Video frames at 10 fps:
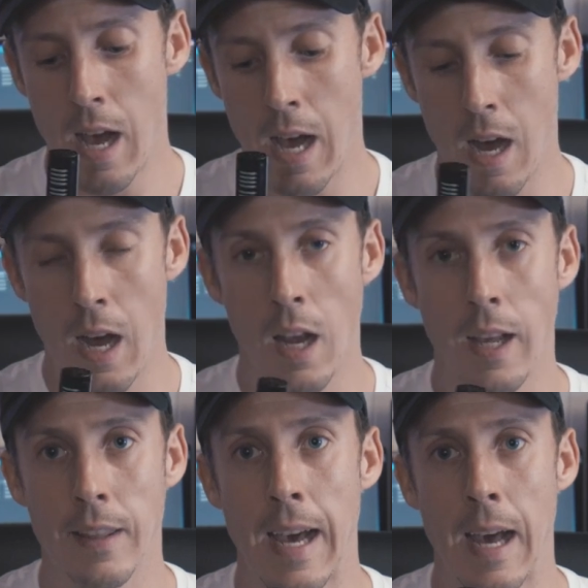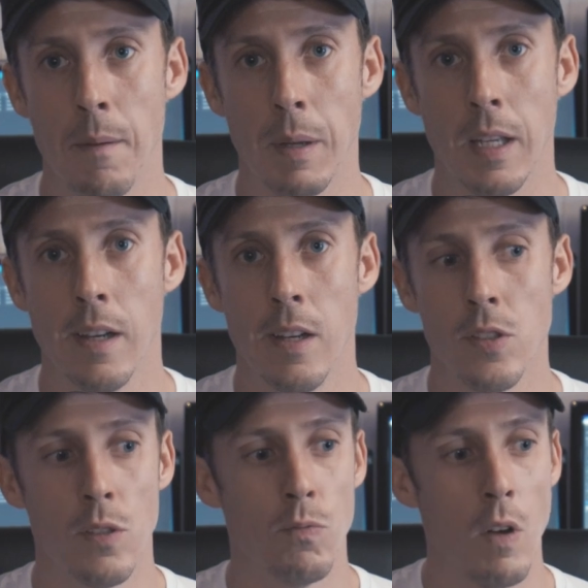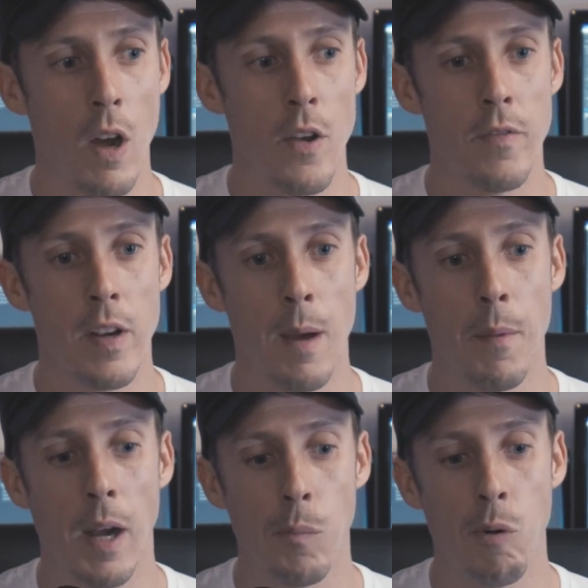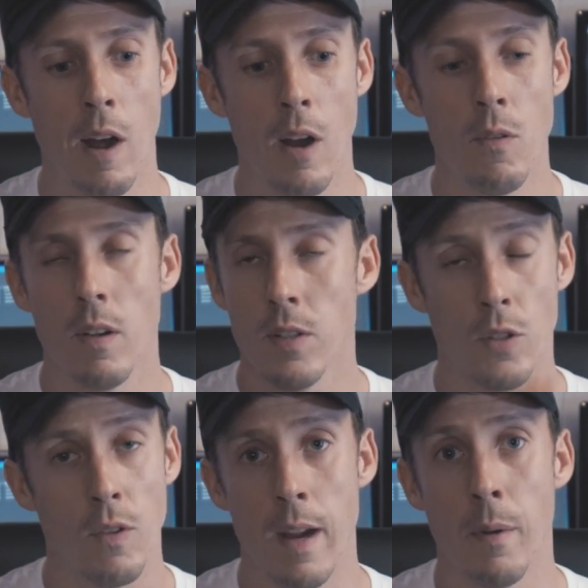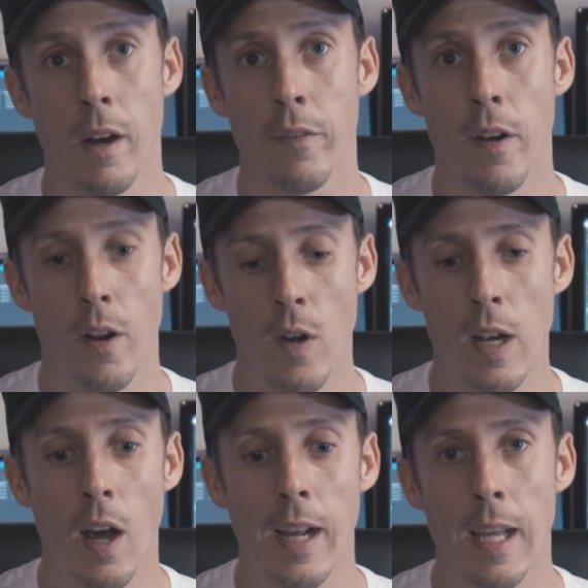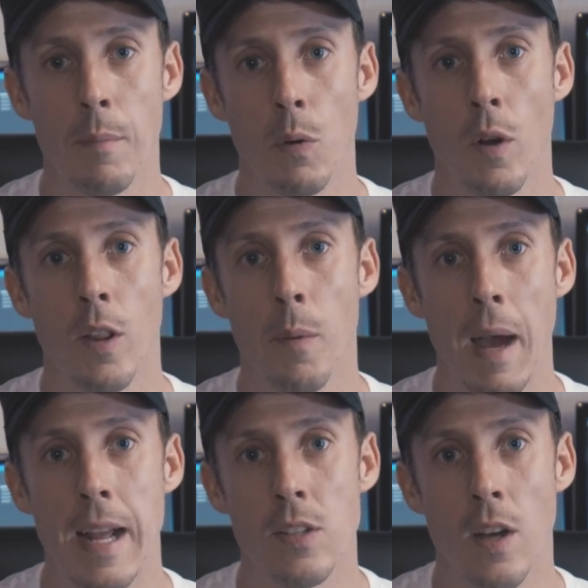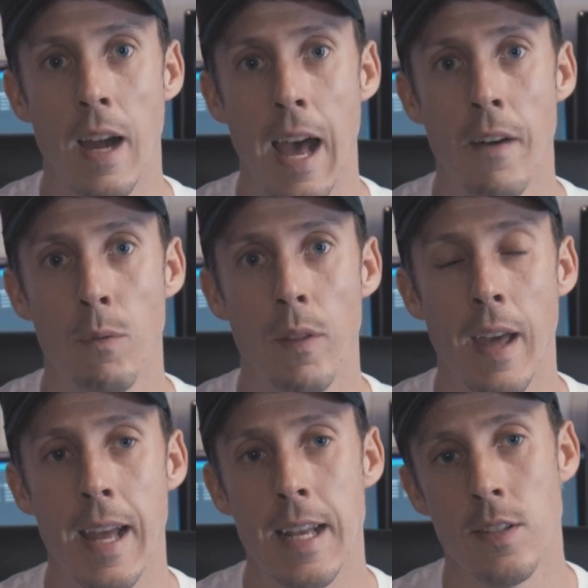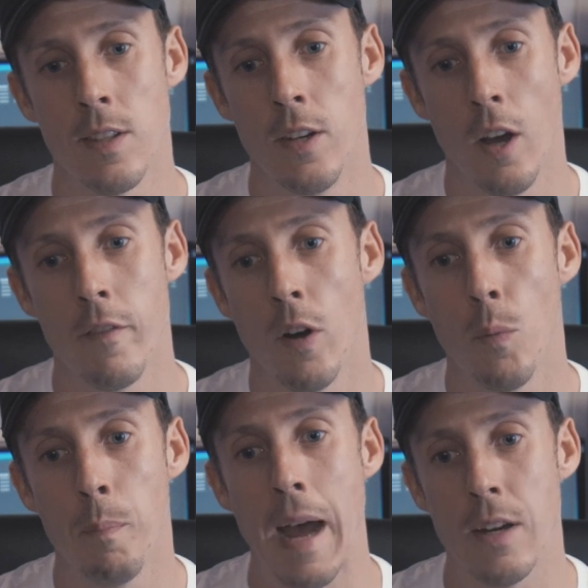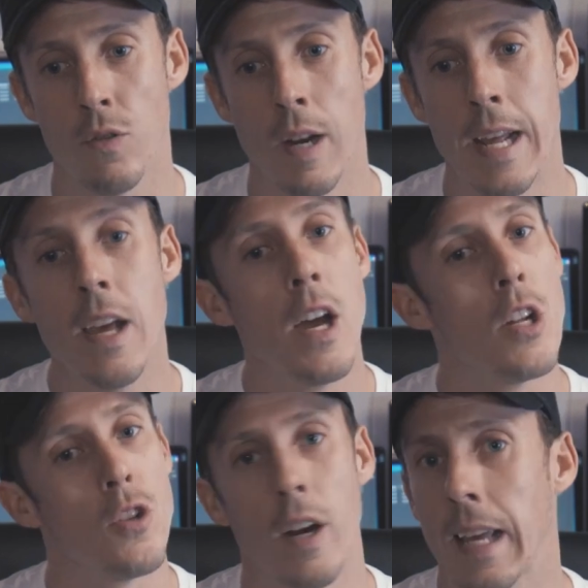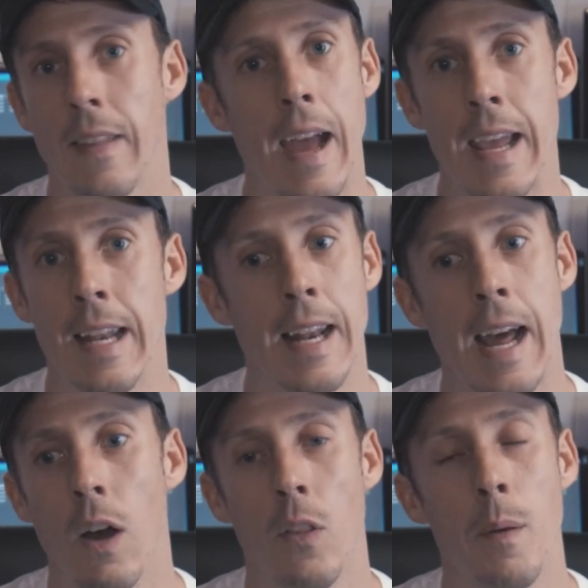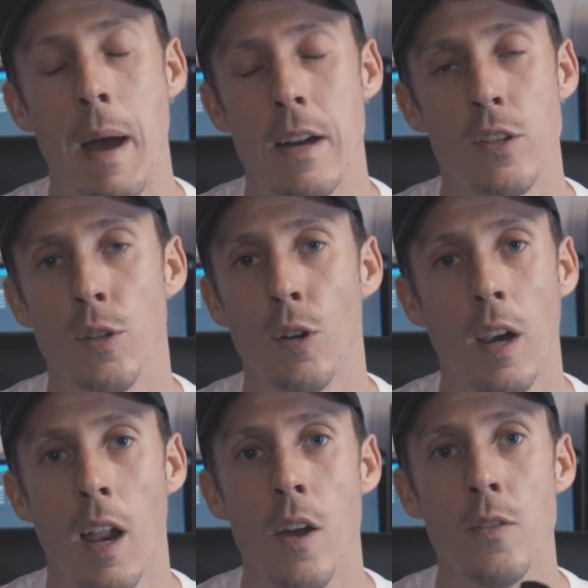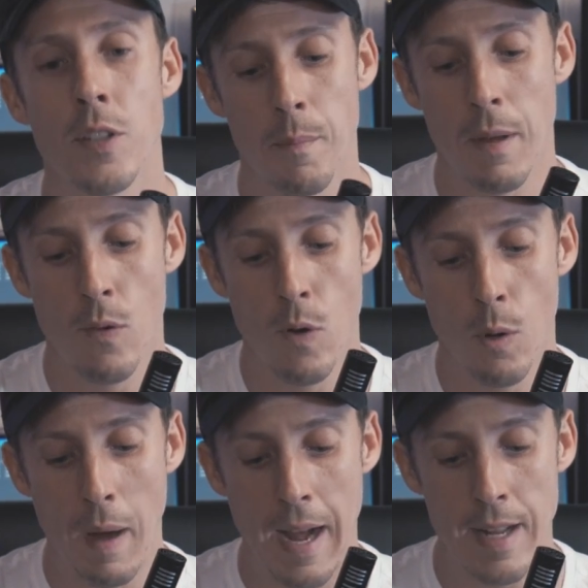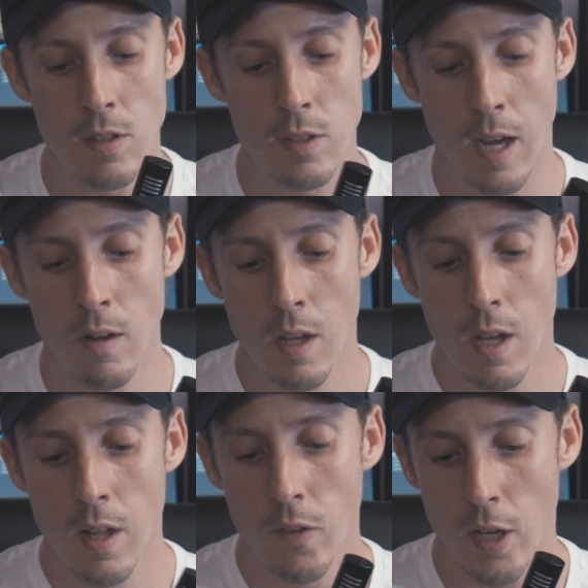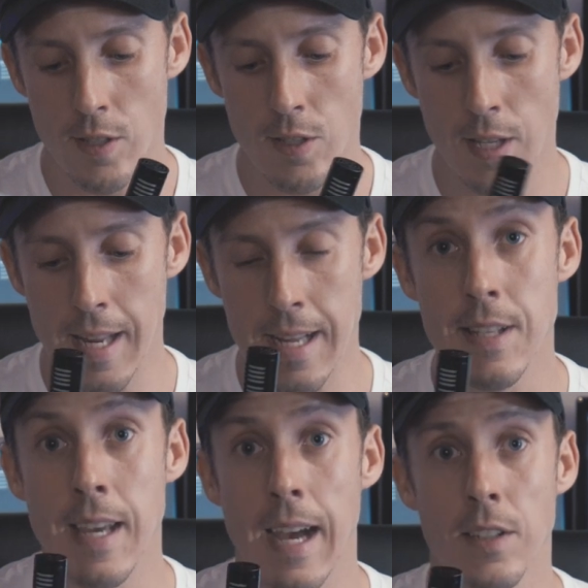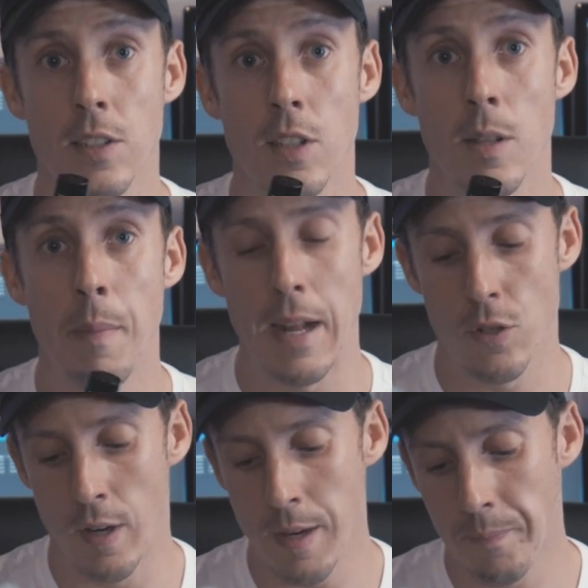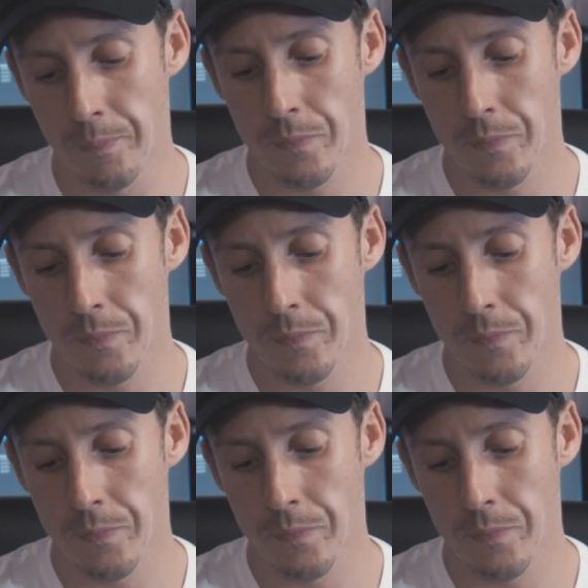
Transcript: I like that because the Rode VMic Pro is a great microphone, I really like it, but one of the pains that I have with it is the 9-volt battery. Trying to get that in and out and the battery door closed can be a real pain. So nice to see easy access to the battery.